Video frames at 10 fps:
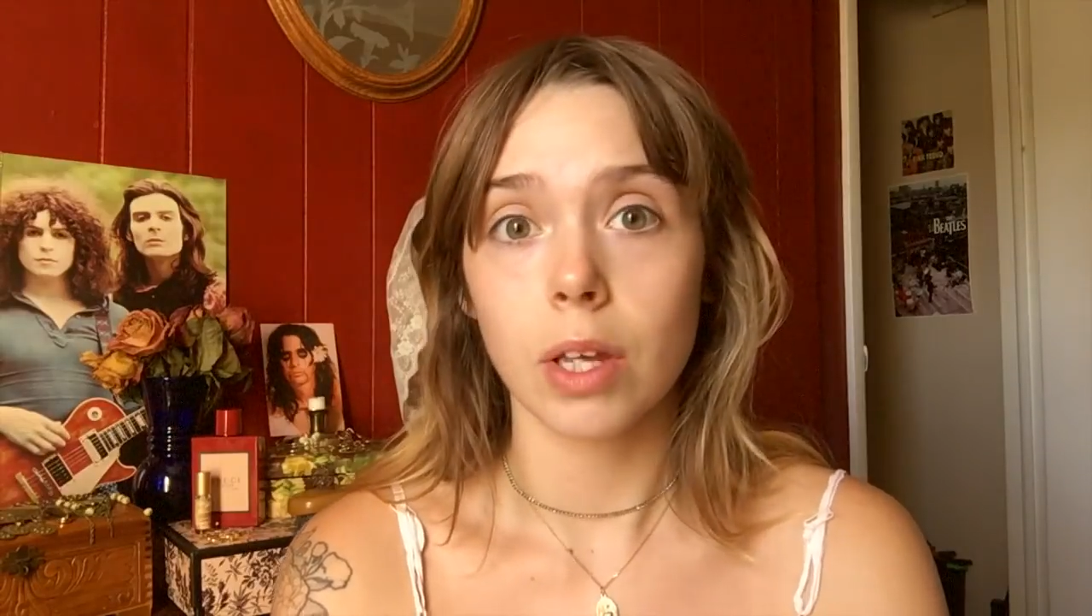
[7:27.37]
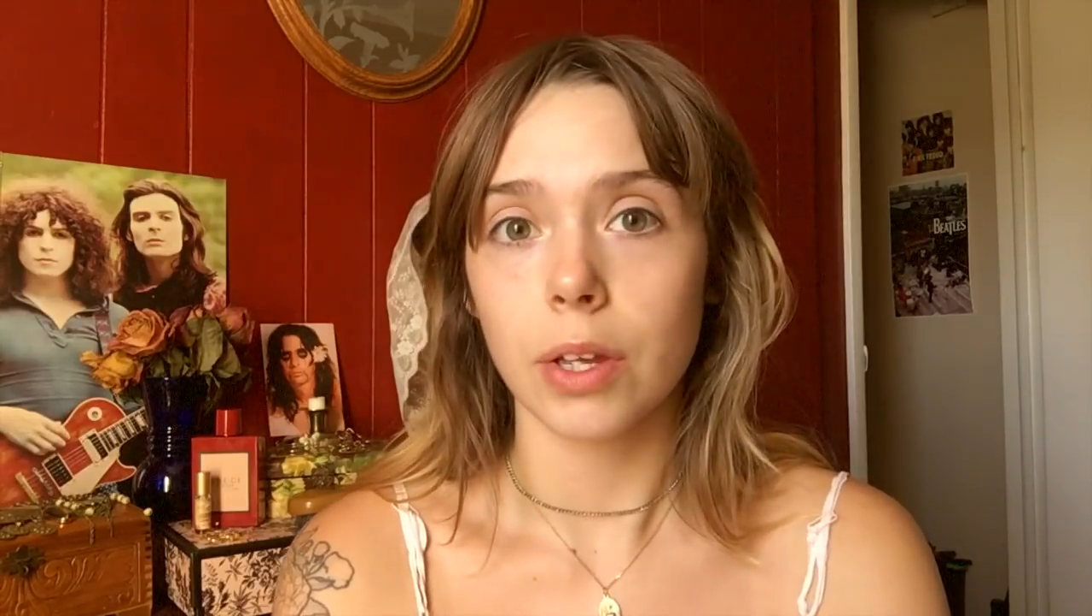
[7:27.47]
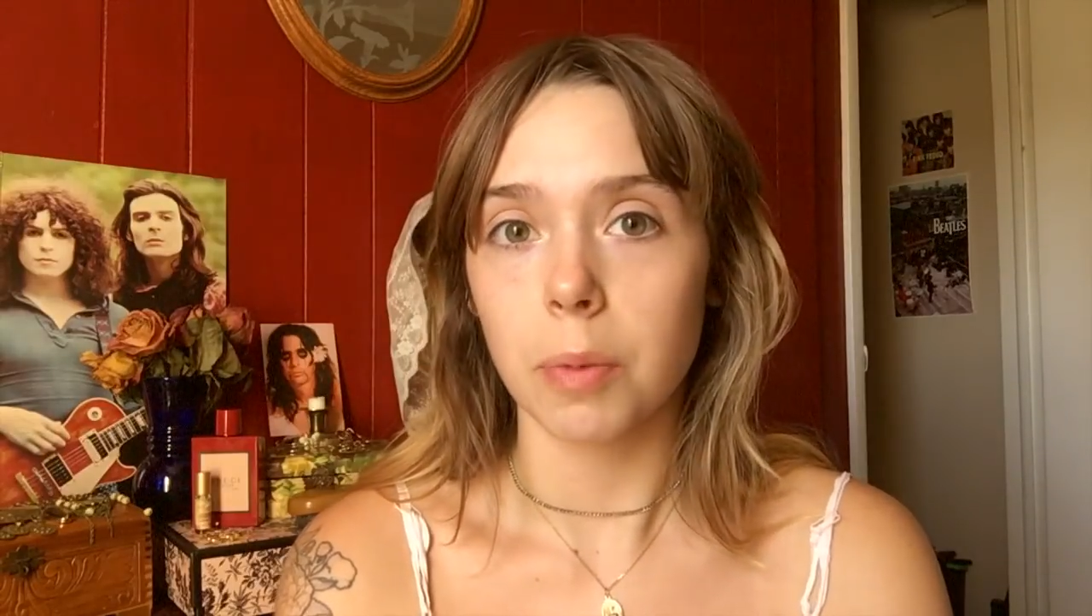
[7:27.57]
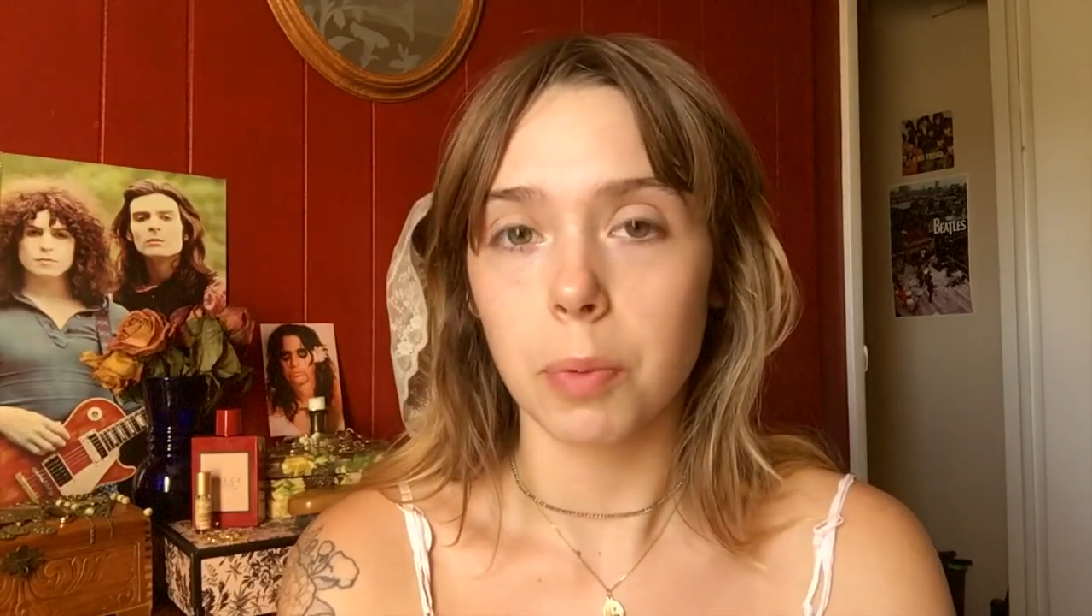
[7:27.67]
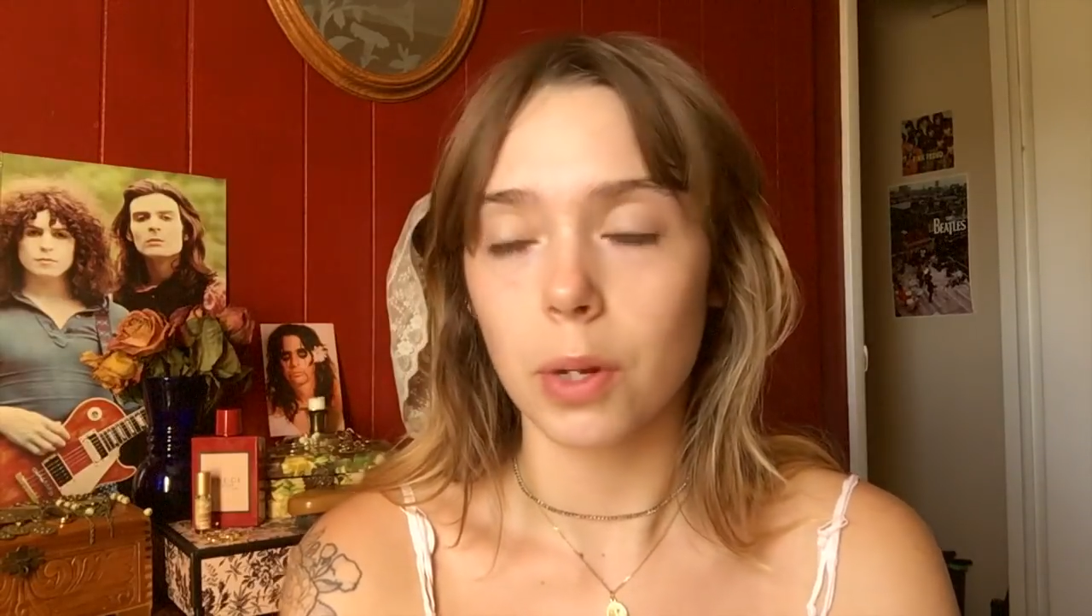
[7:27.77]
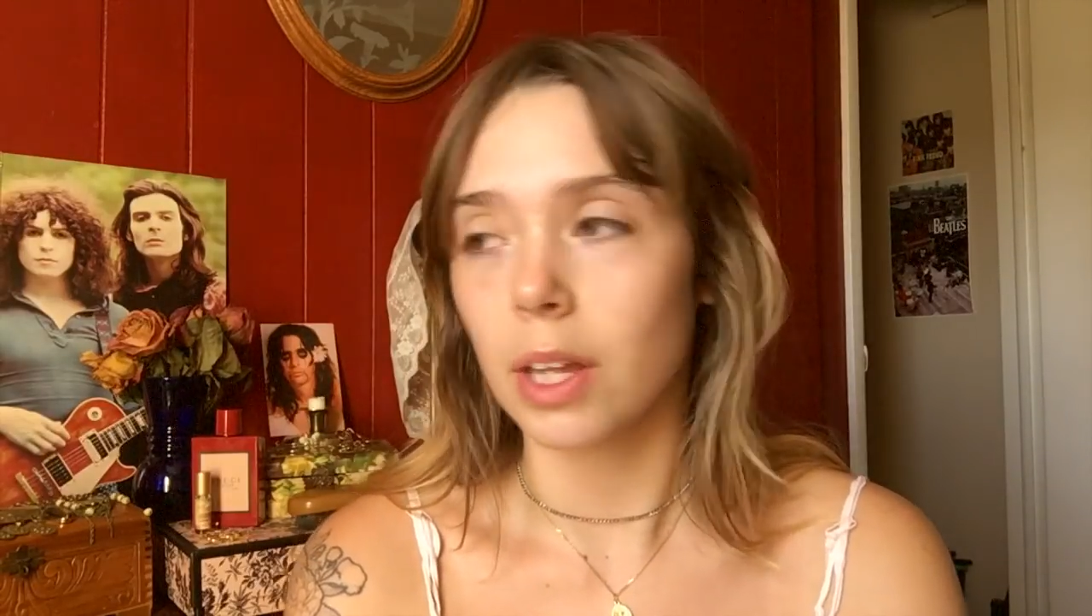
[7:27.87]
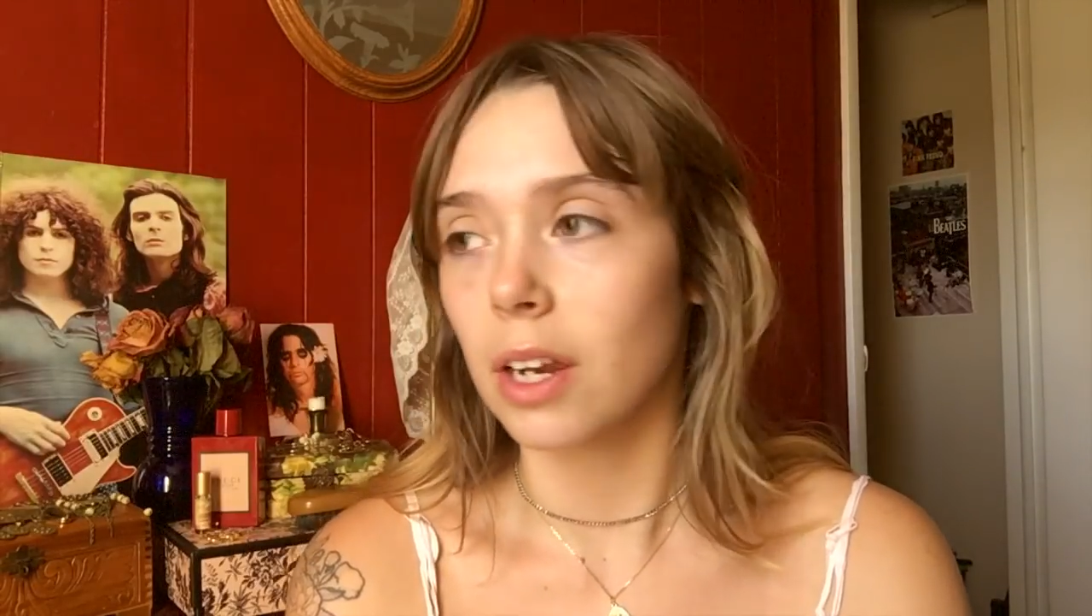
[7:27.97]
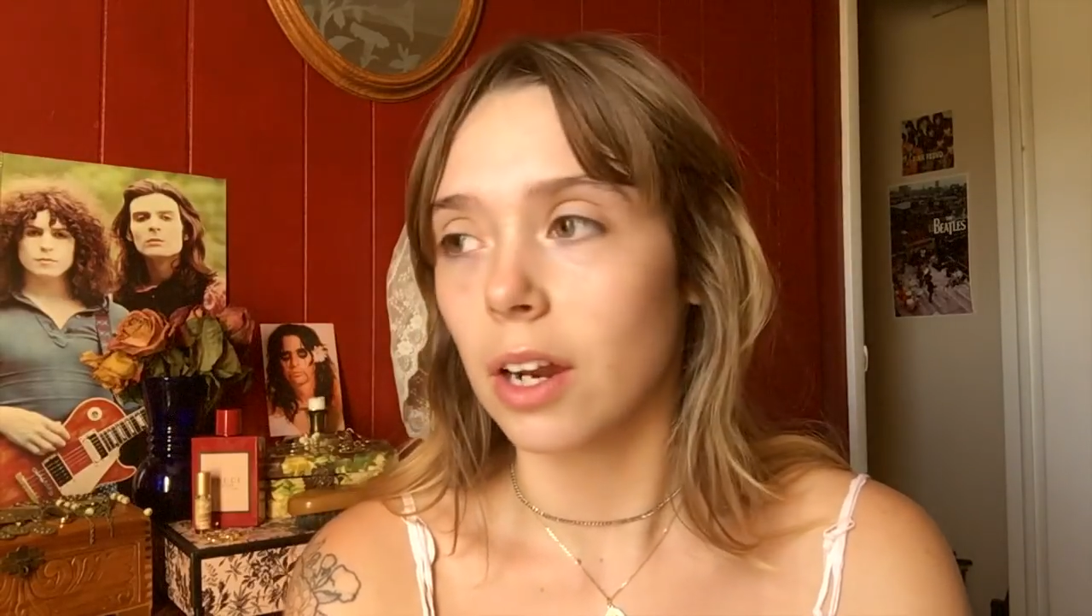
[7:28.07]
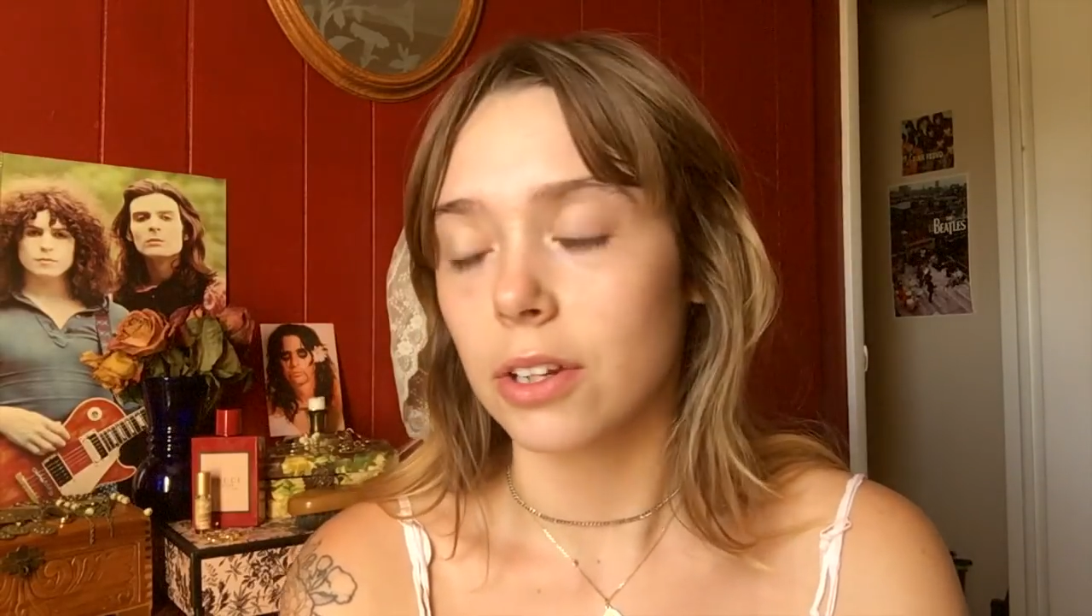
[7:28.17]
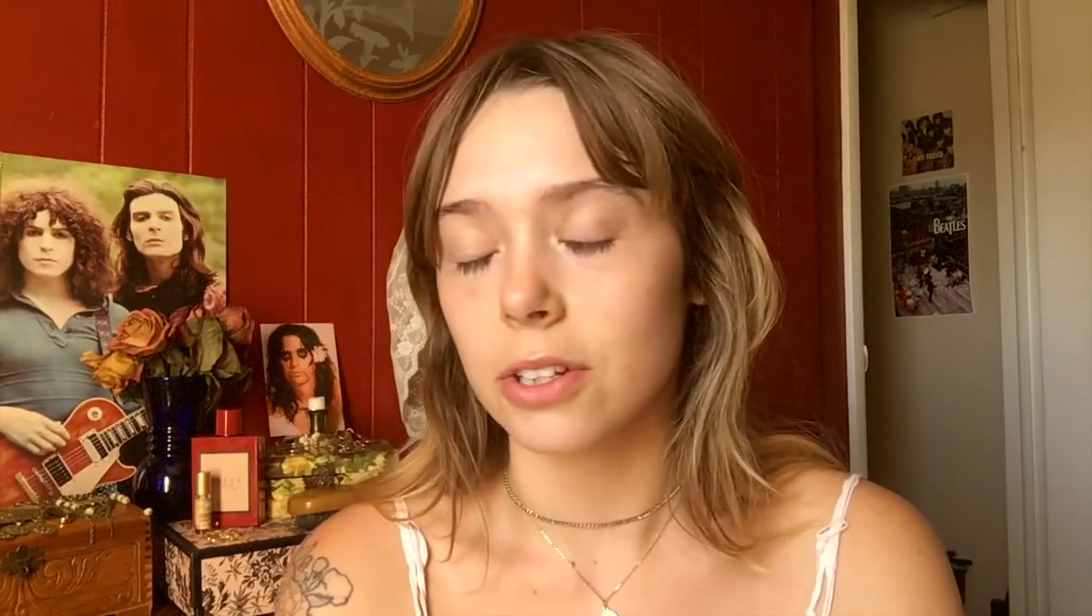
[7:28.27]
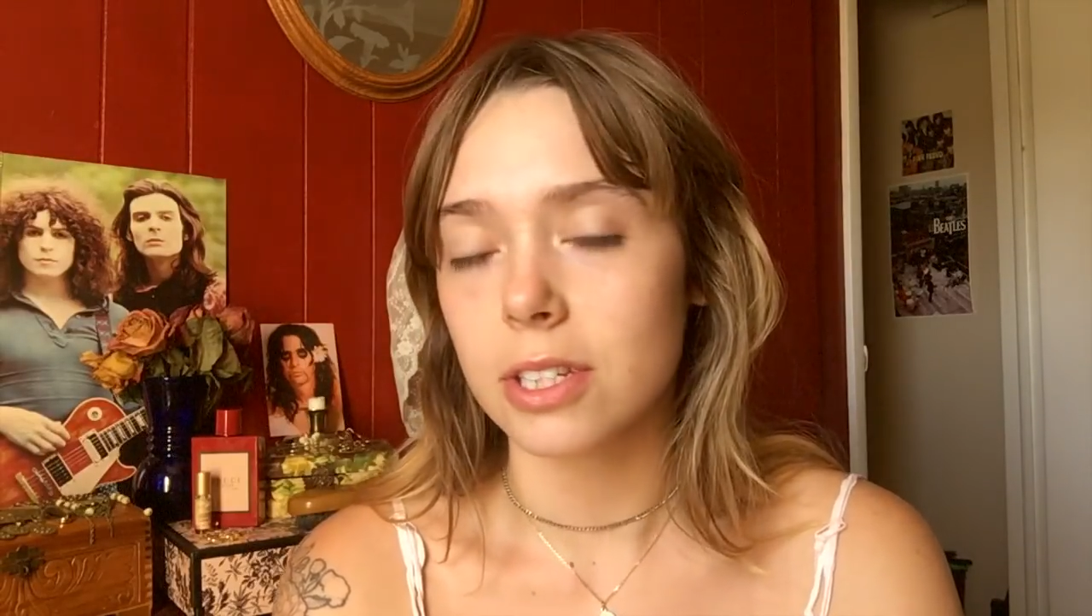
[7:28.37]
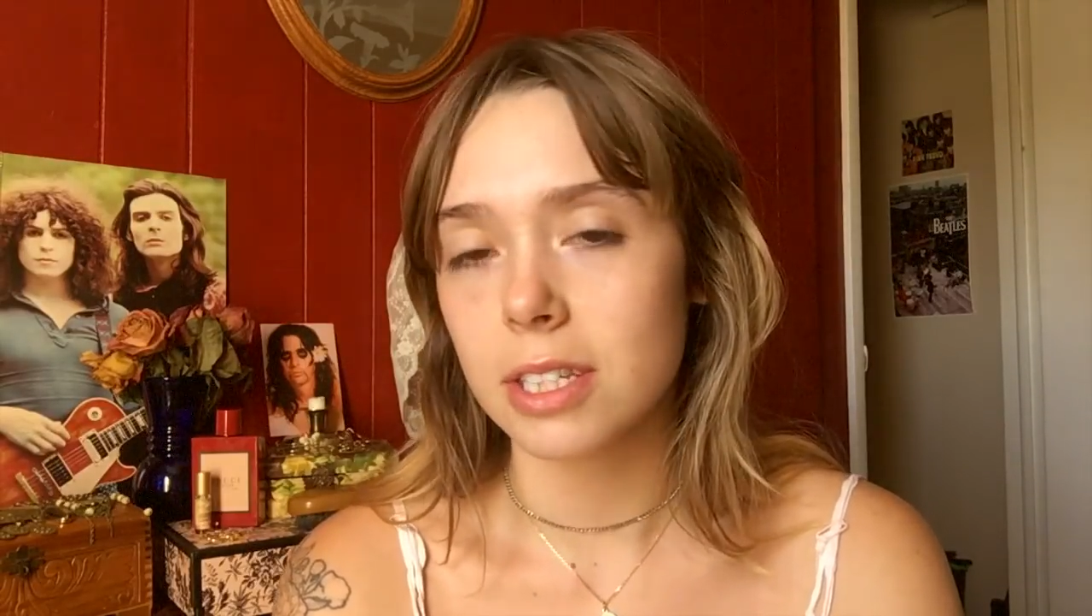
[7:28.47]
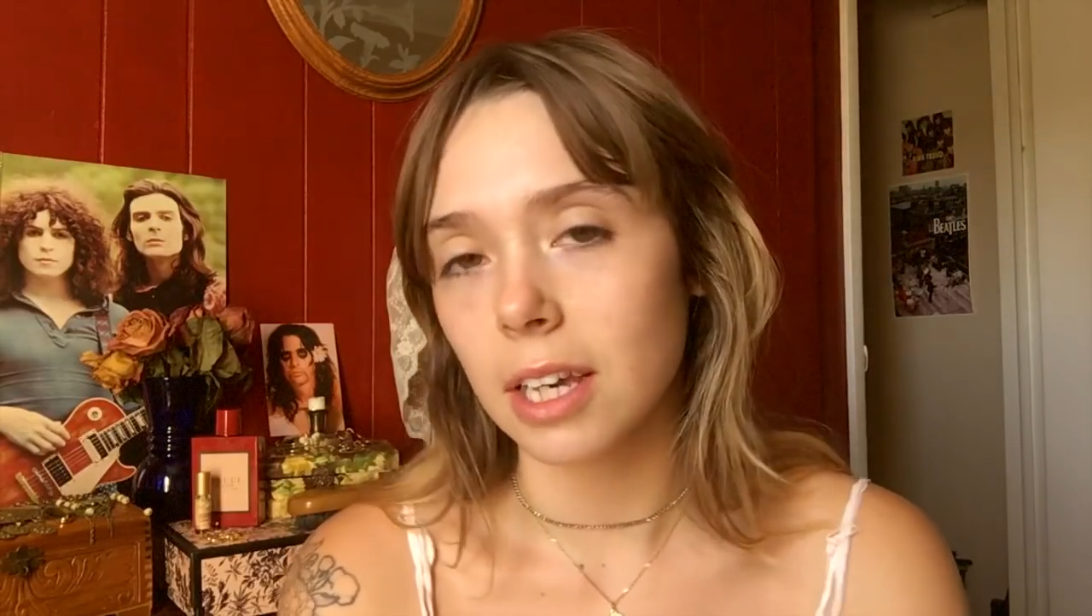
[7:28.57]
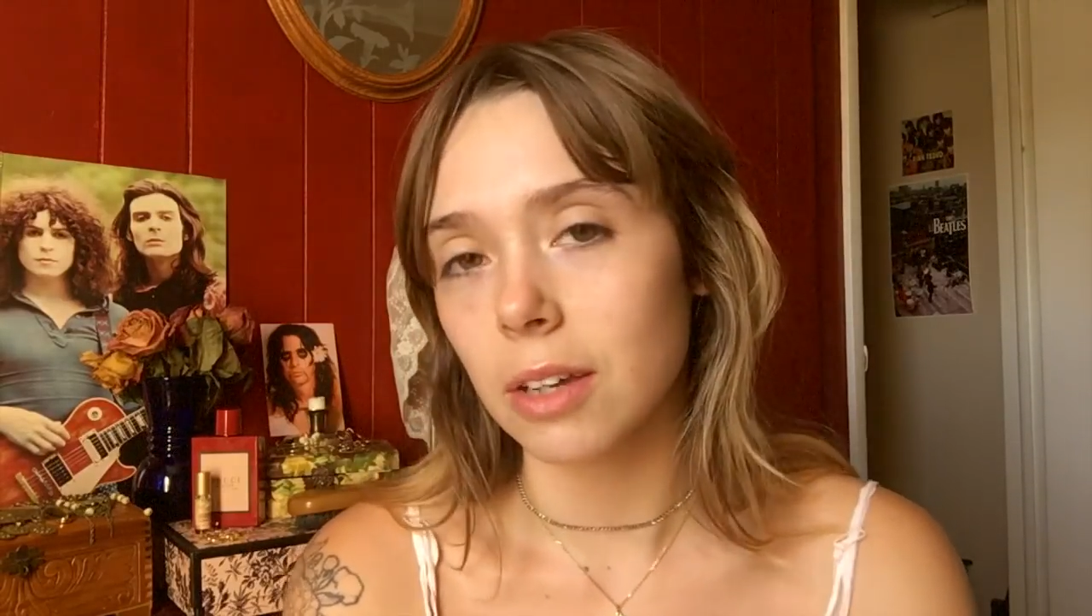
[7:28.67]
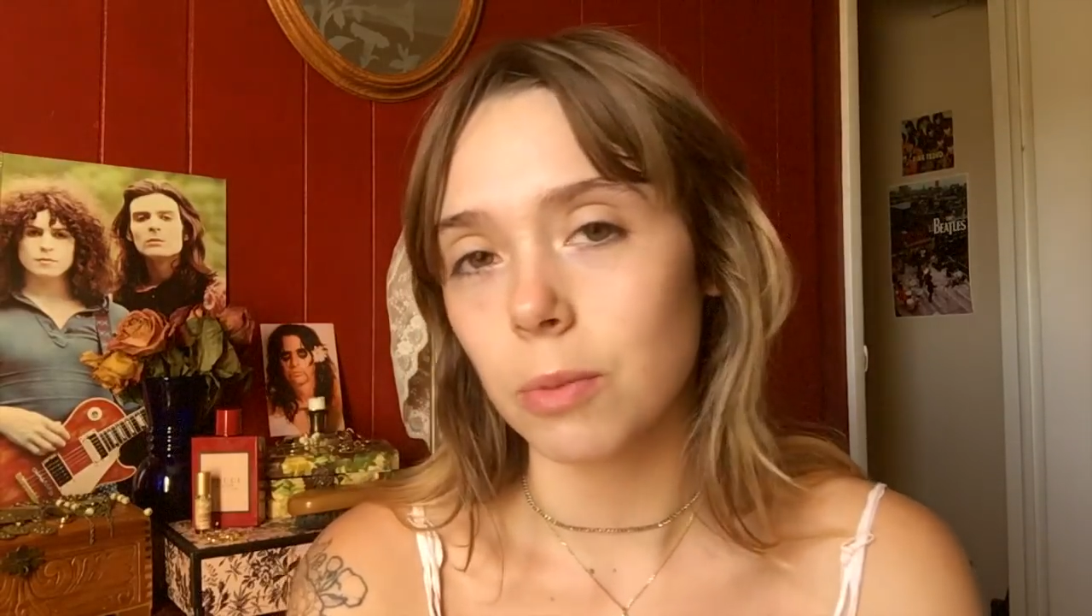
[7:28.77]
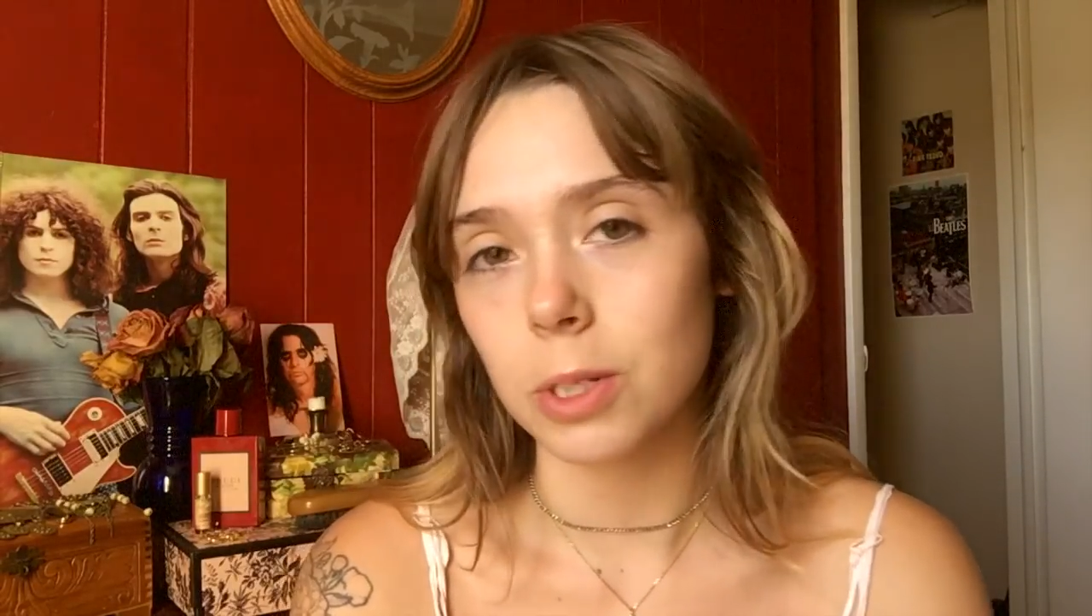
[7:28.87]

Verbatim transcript: you're putting it on your skin,